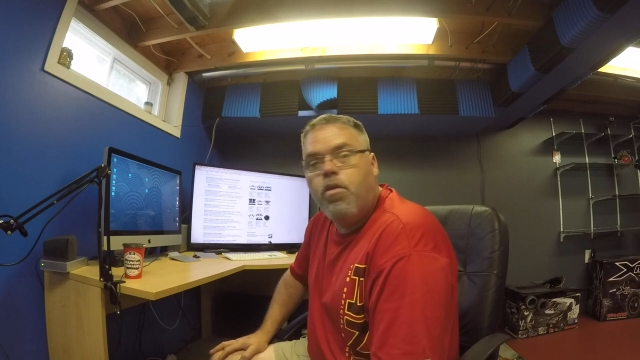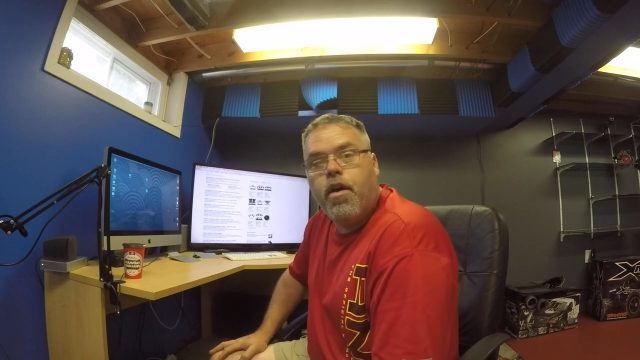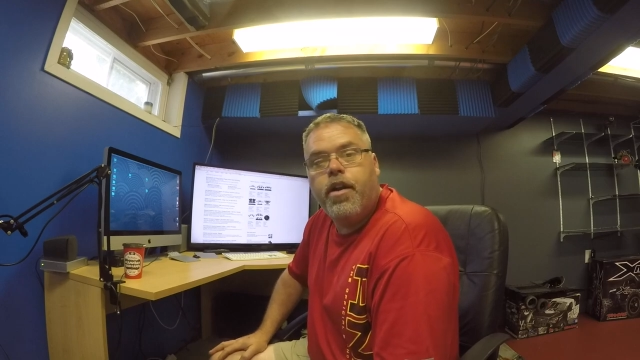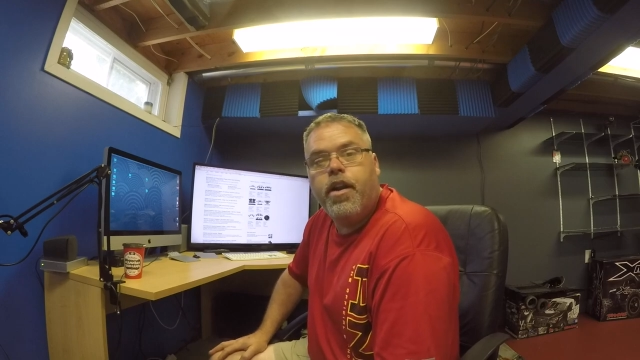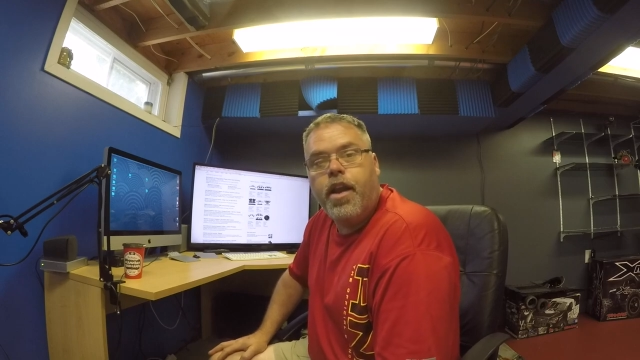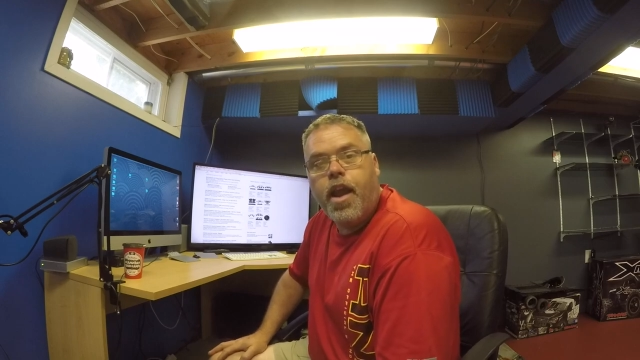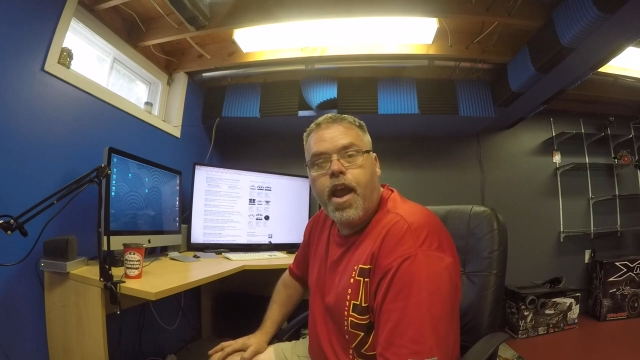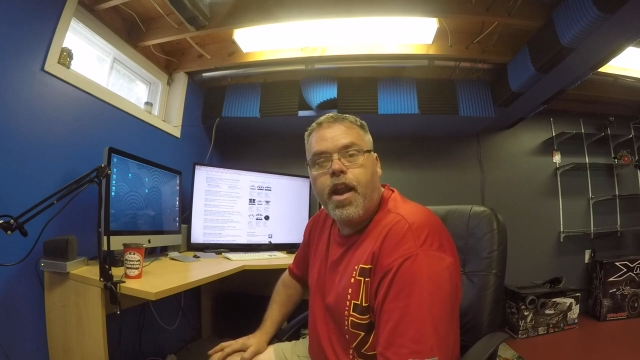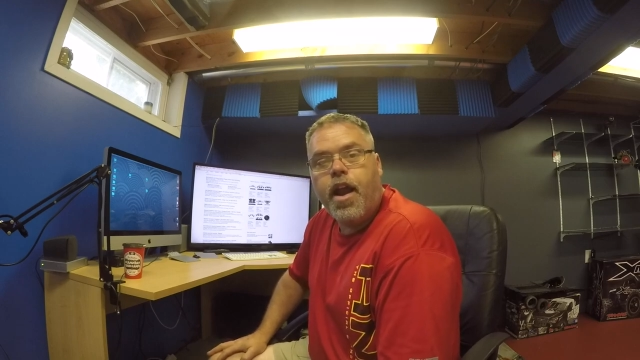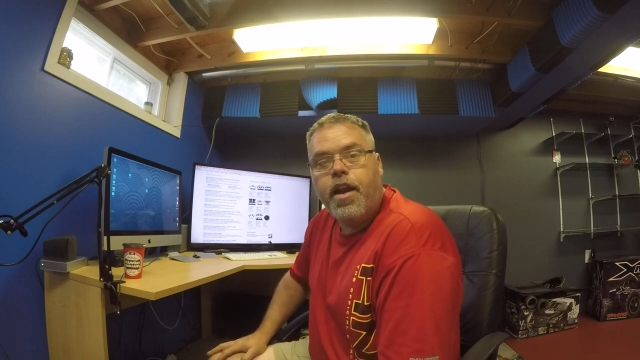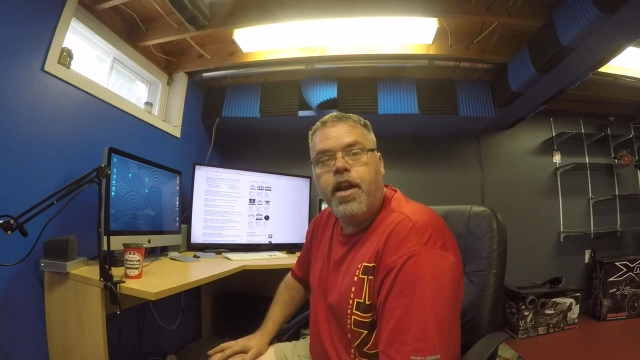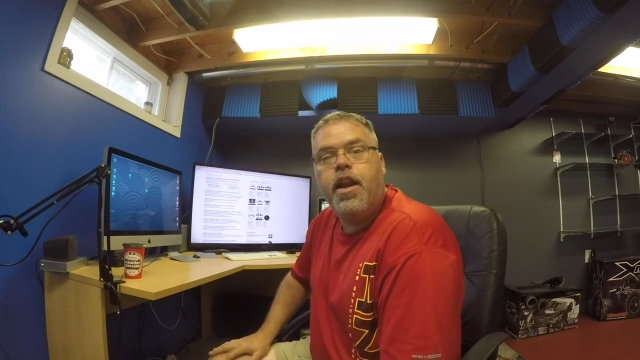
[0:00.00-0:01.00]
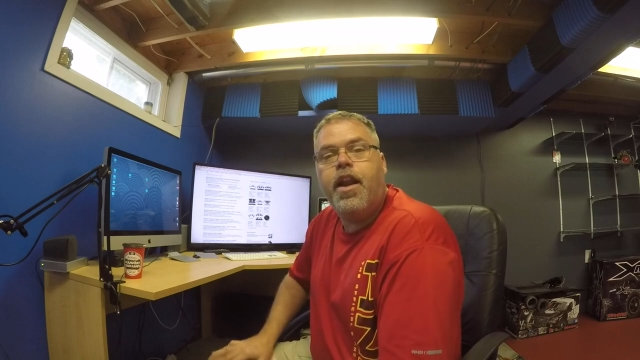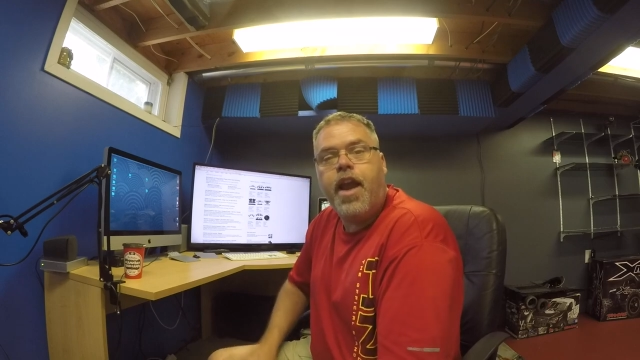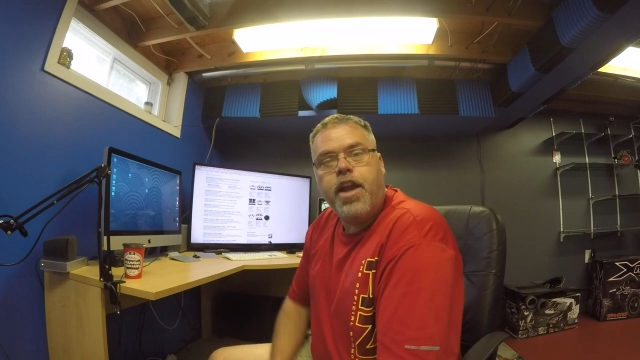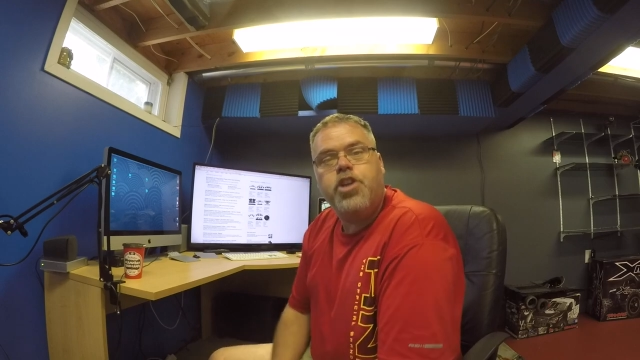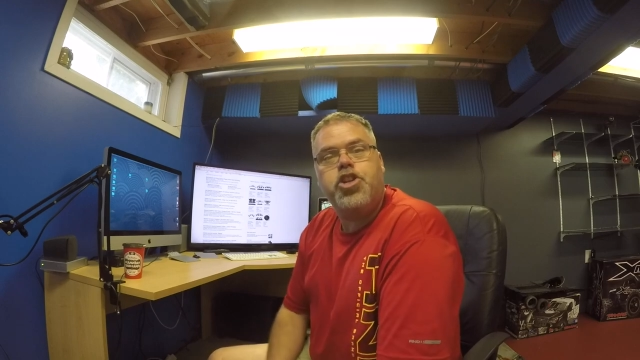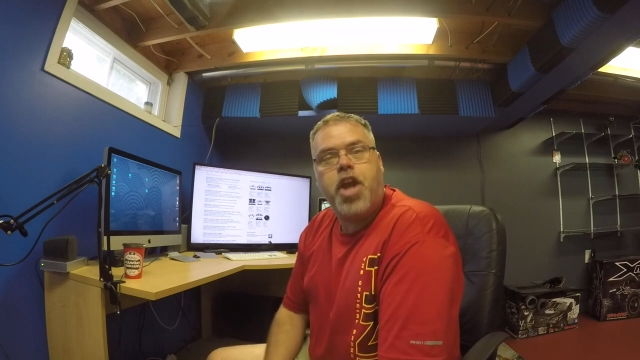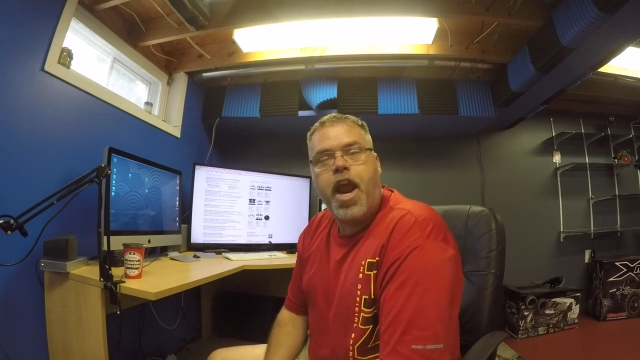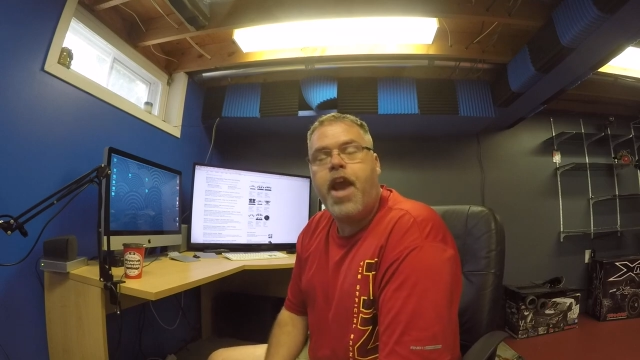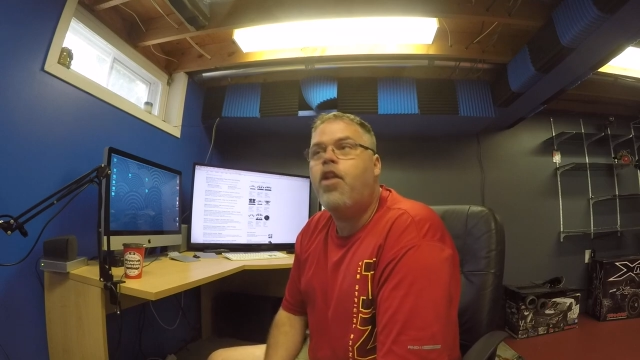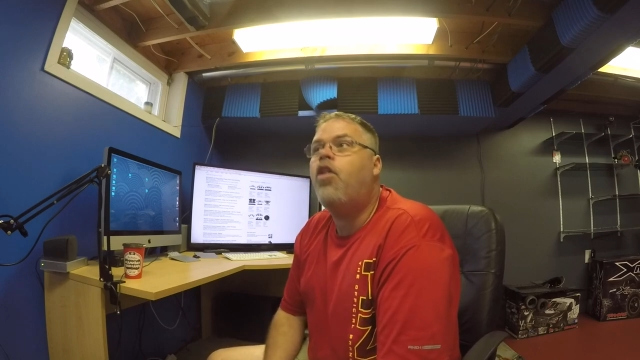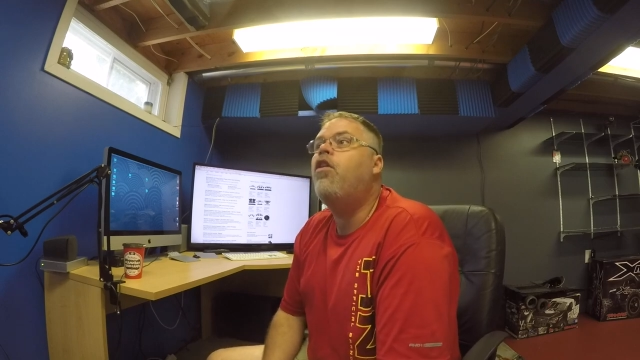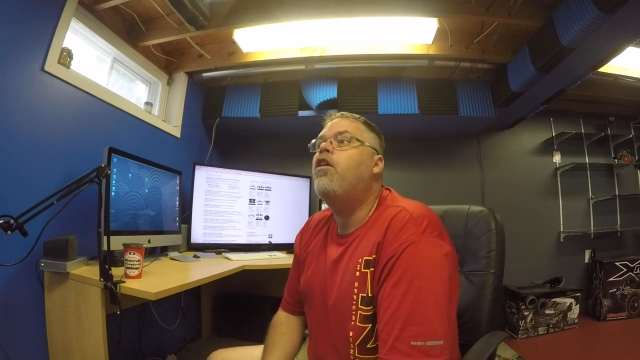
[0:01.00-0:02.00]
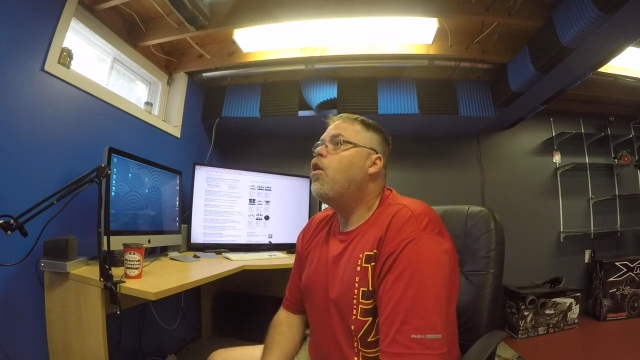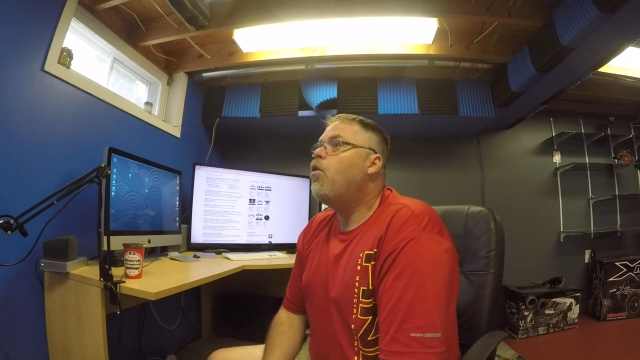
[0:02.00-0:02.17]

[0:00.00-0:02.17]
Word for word: what to get. I need an eight-channel